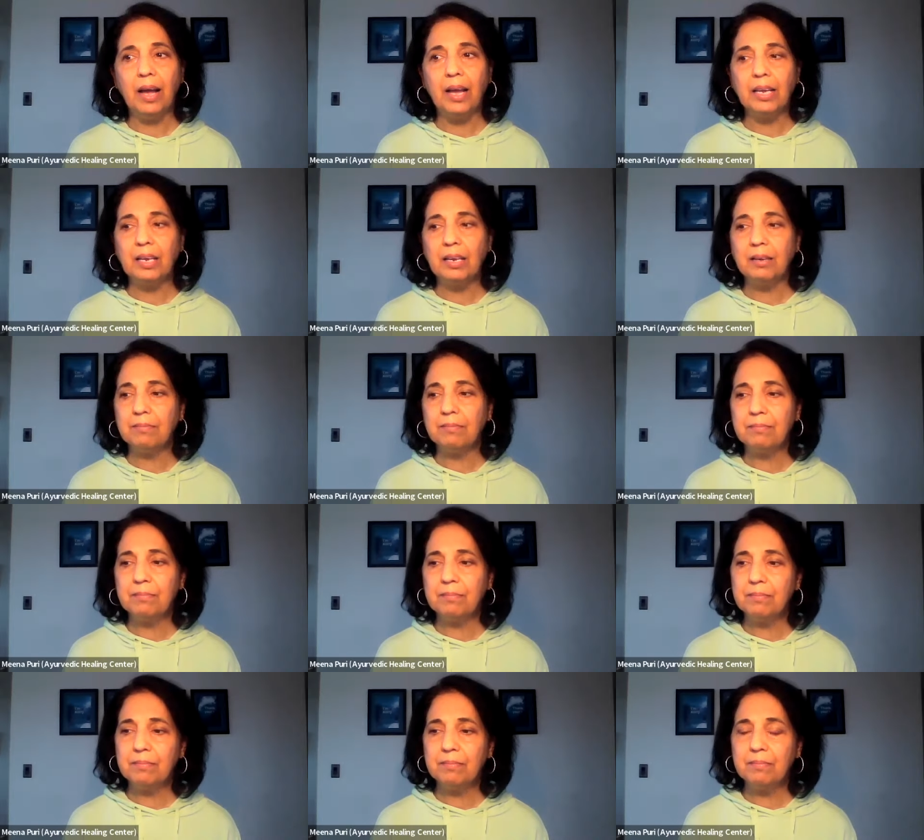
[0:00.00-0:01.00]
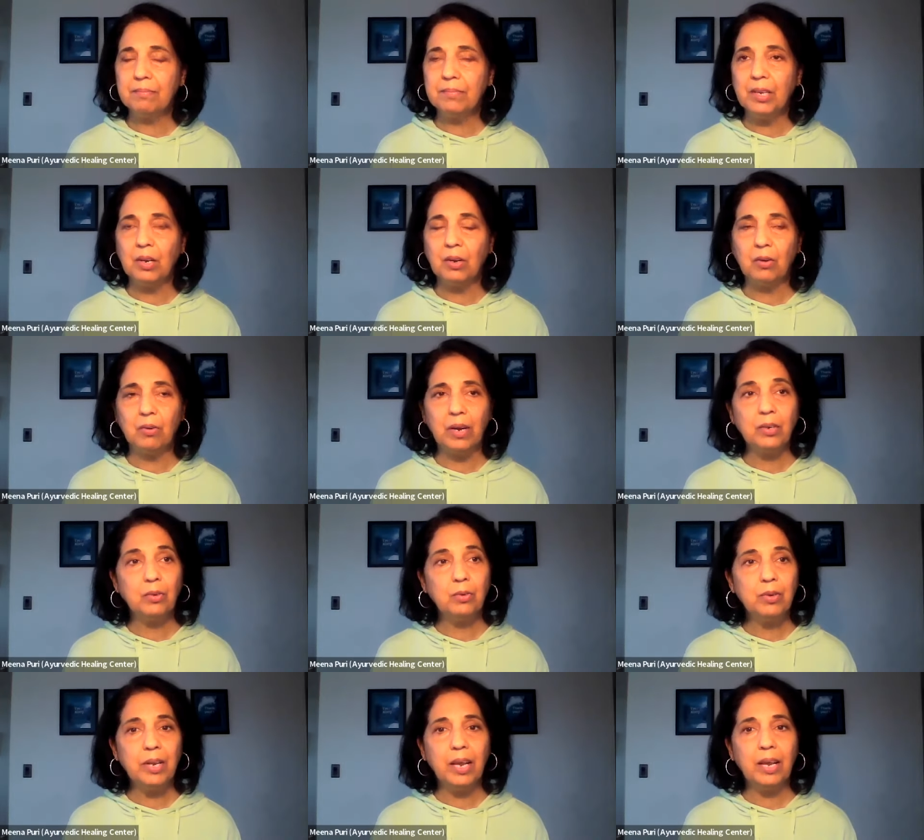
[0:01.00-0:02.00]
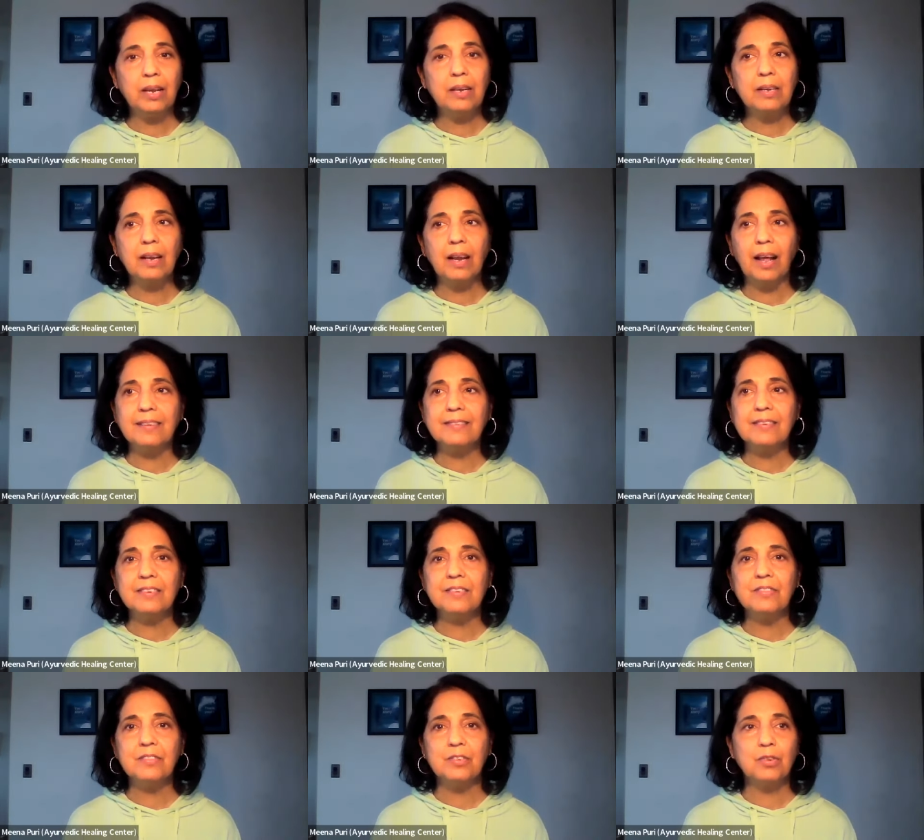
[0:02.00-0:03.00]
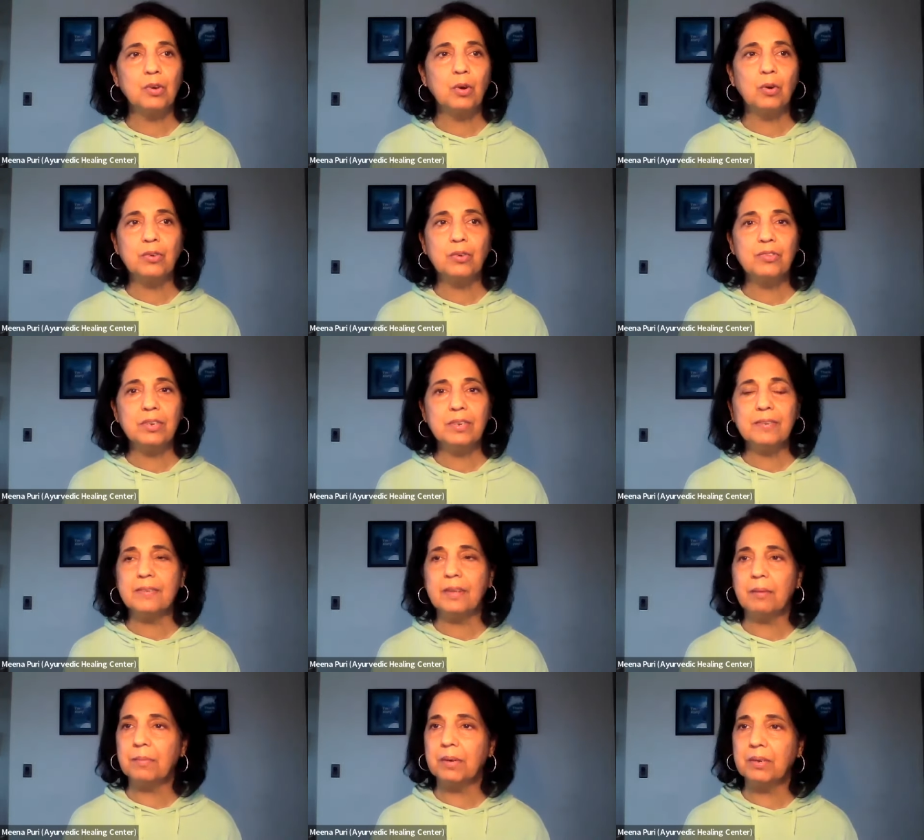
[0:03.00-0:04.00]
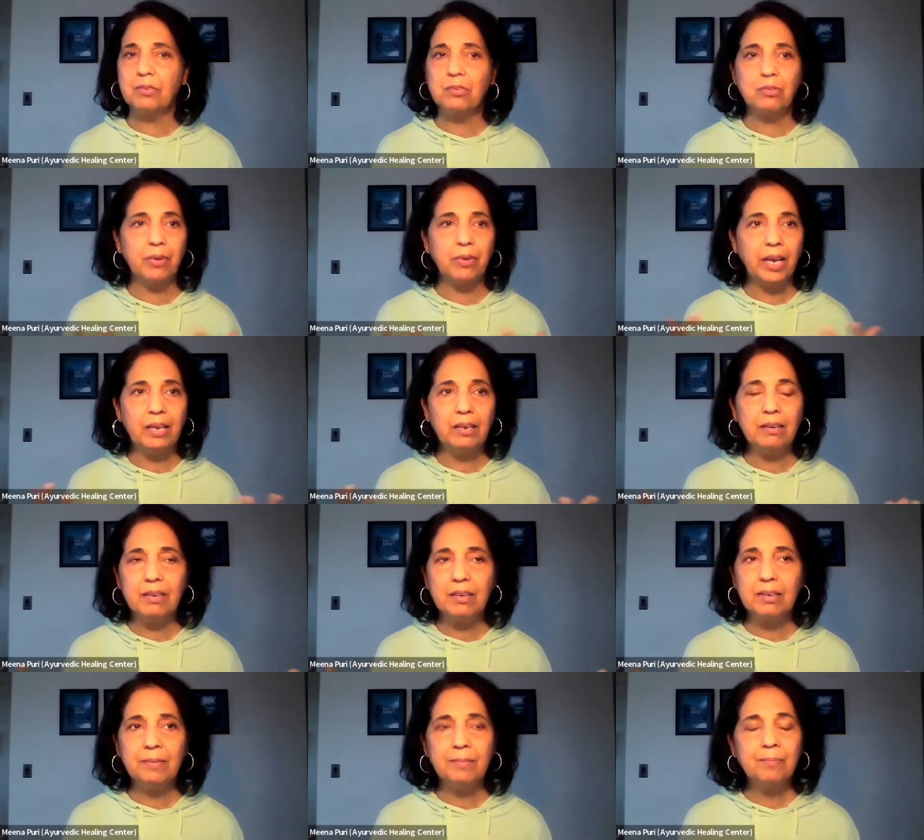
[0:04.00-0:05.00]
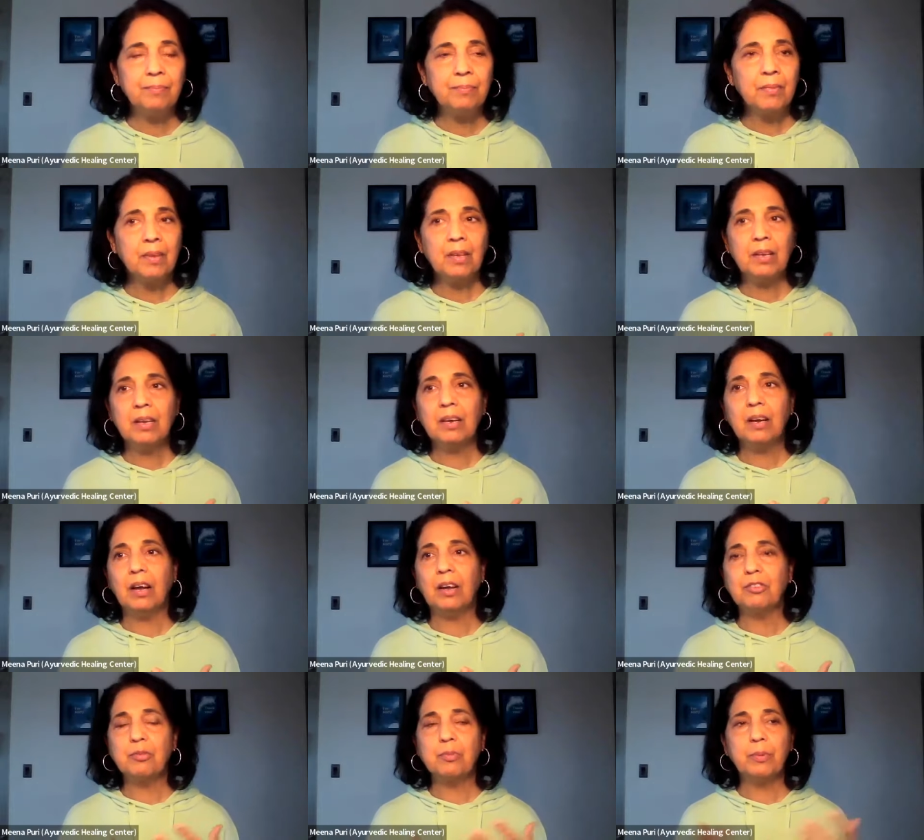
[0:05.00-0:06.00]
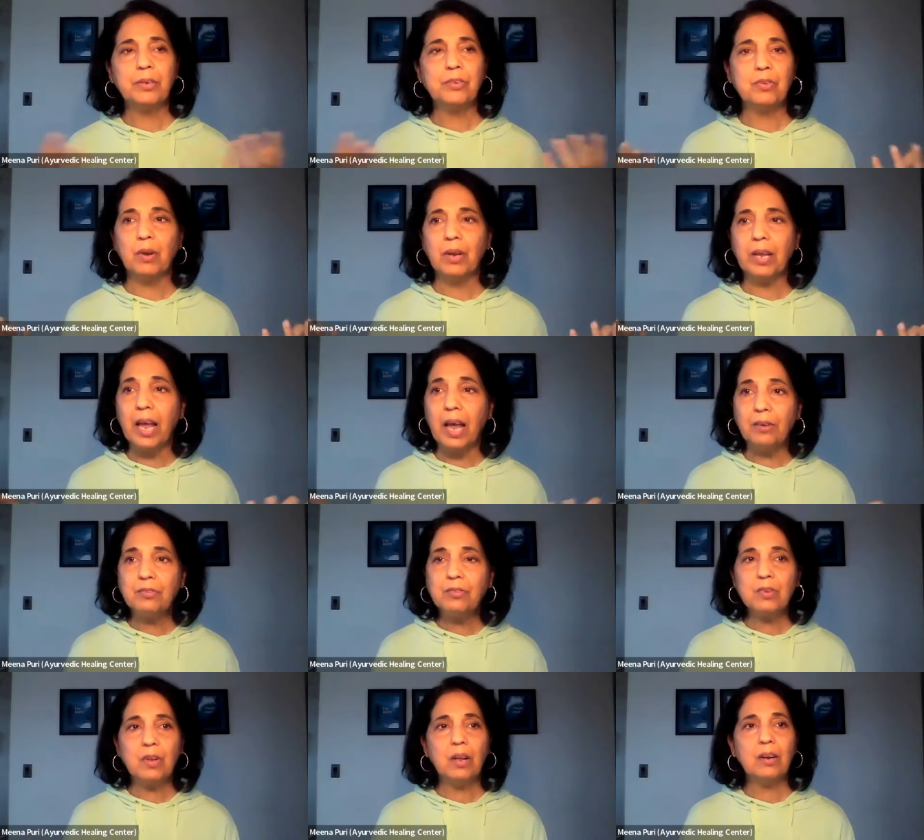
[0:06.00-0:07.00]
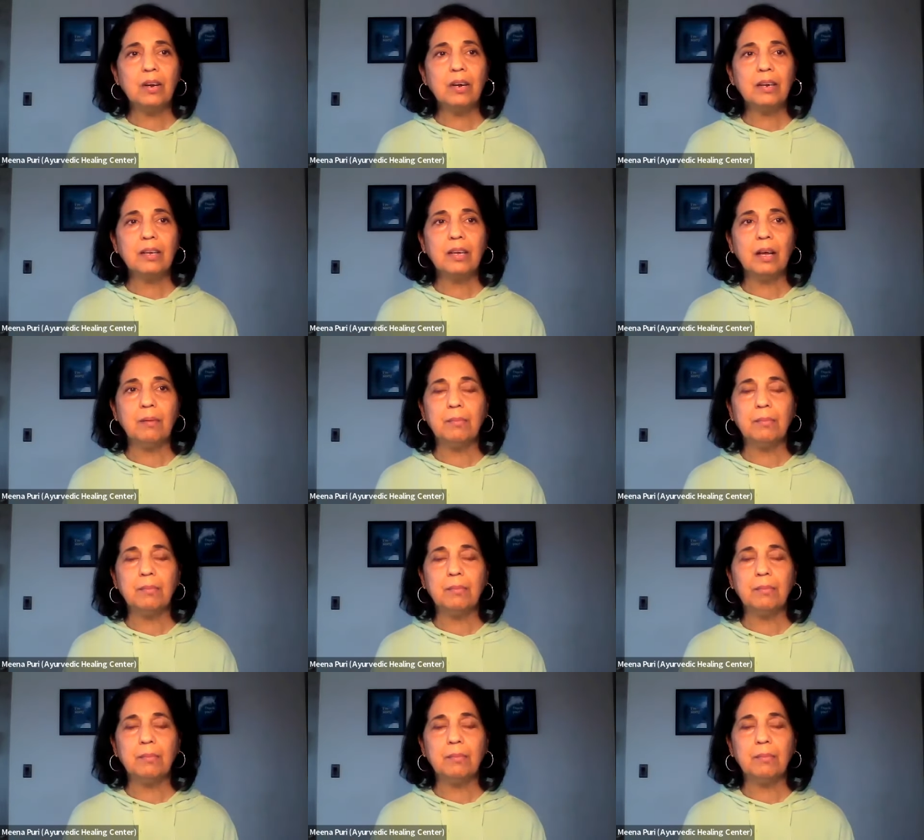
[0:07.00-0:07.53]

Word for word: I, you know, I do take classes and courses. I'm a trained uh, spiritual counselor.